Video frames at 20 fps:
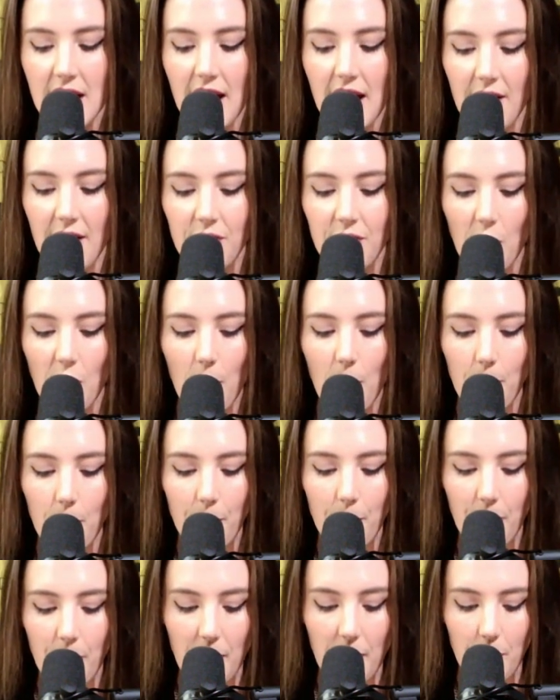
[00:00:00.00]
Have
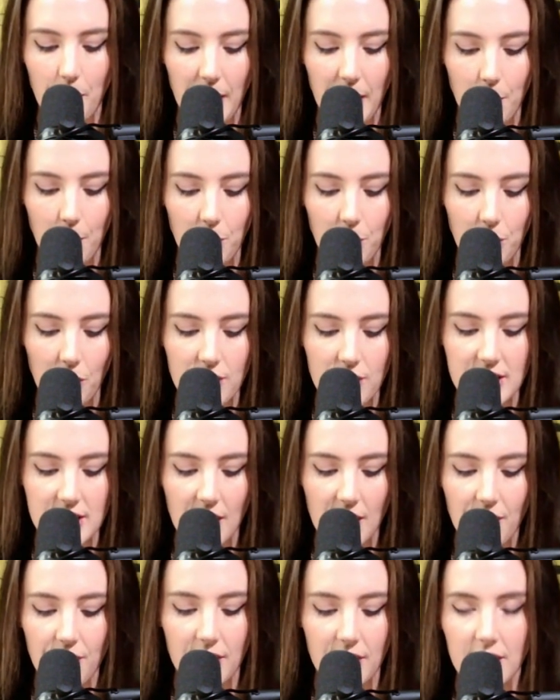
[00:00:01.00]
people not
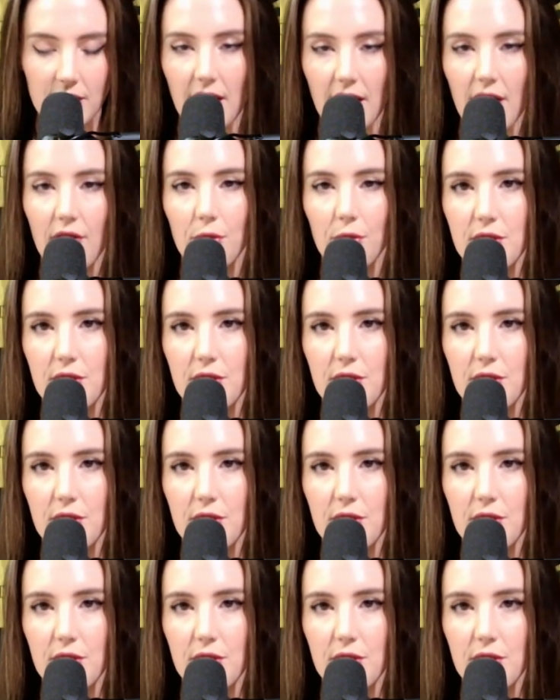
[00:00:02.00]
suffered enough?